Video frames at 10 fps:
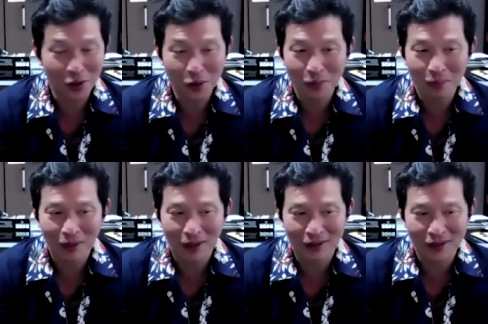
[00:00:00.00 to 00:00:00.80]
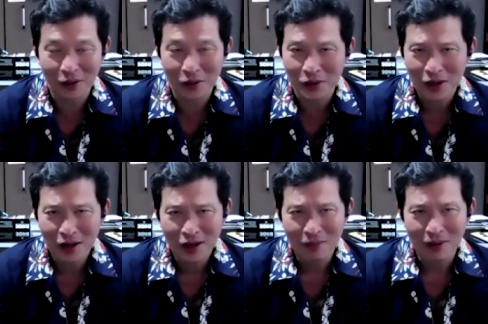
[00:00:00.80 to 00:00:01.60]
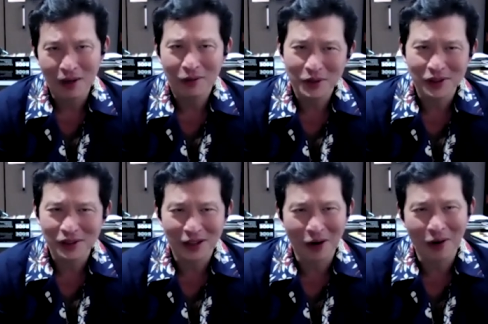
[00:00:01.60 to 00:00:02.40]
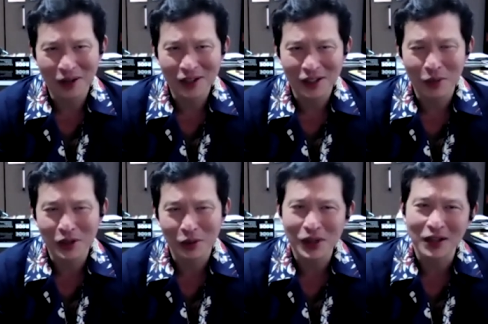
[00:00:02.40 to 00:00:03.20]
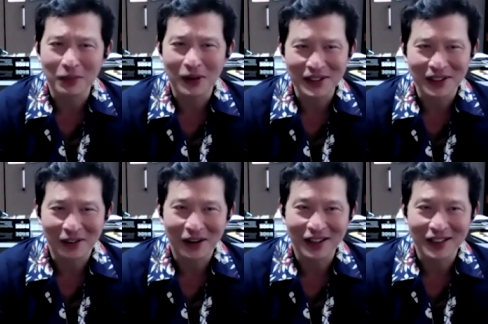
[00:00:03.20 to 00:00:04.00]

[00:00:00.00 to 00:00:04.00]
Zoom like dinners, but it was you know in some ways it was kind of depressing, right?